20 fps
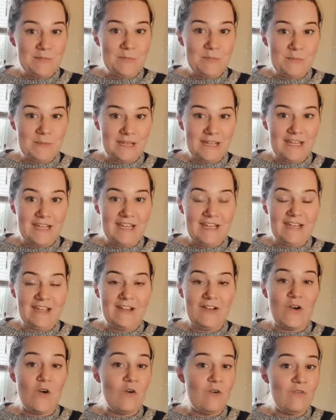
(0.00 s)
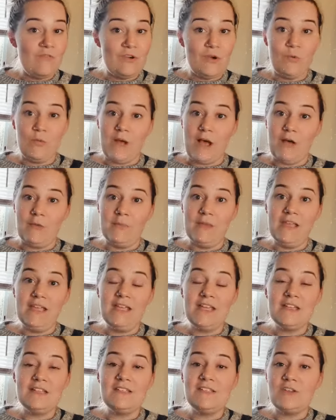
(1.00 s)
be
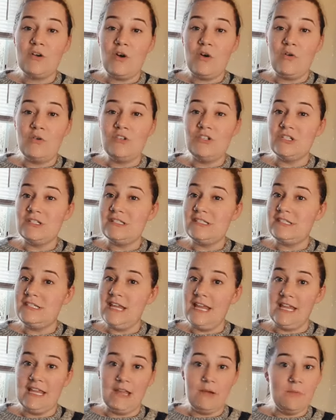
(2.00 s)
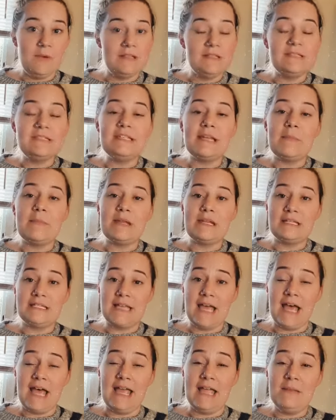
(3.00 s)
overwhelming, so just take it one step at a
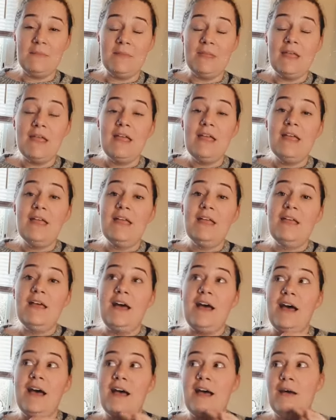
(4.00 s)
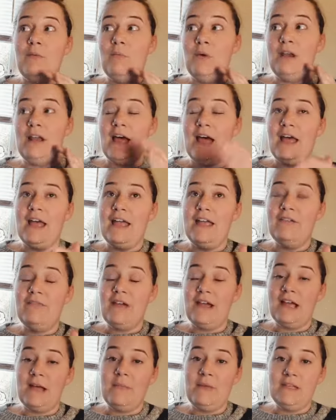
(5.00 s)
time. What I
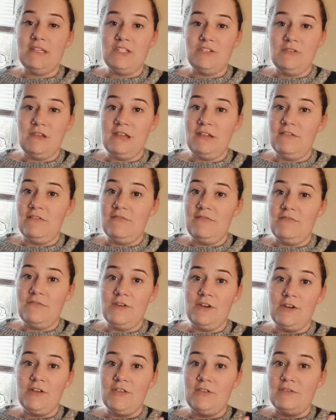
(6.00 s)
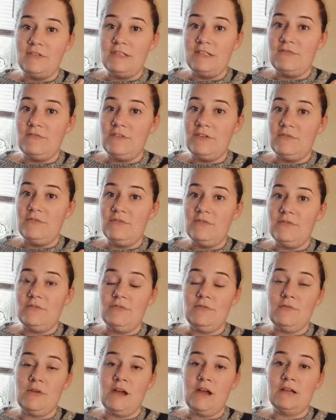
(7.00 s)
recommend doing for those of you
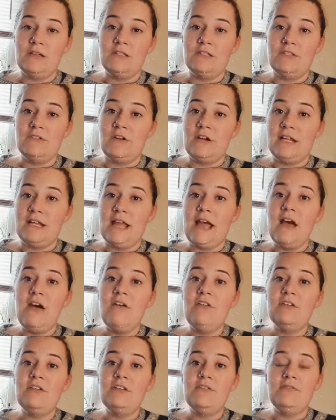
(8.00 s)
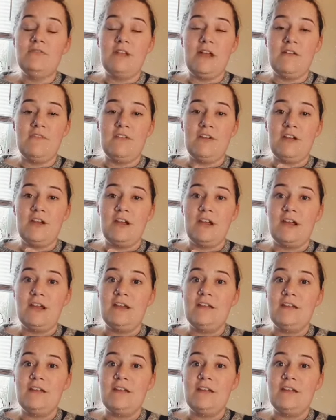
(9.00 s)
who are starting out, you've never